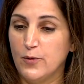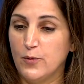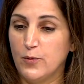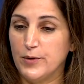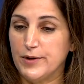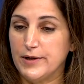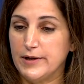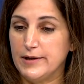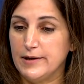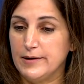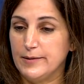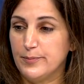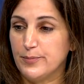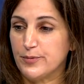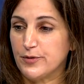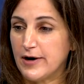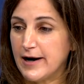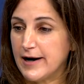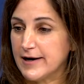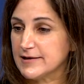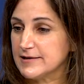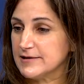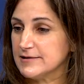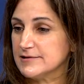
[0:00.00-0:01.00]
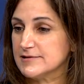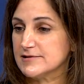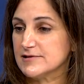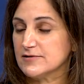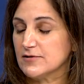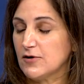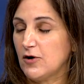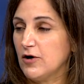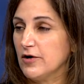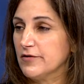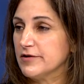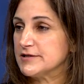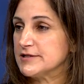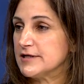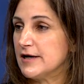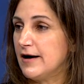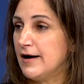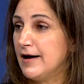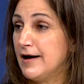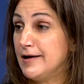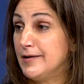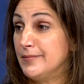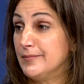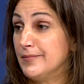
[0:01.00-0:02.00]
We practice all the
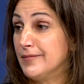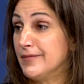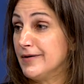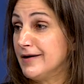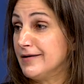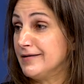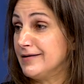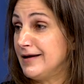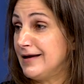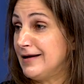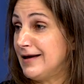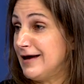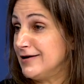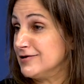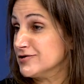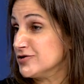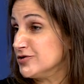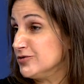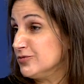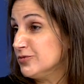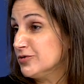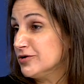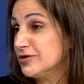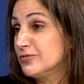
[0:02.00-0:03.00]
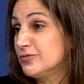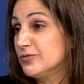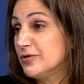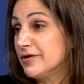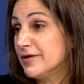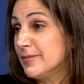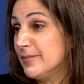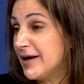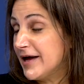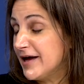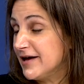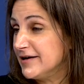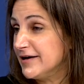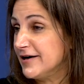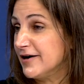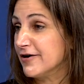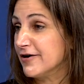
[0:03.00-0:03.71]
time, as you would with a manned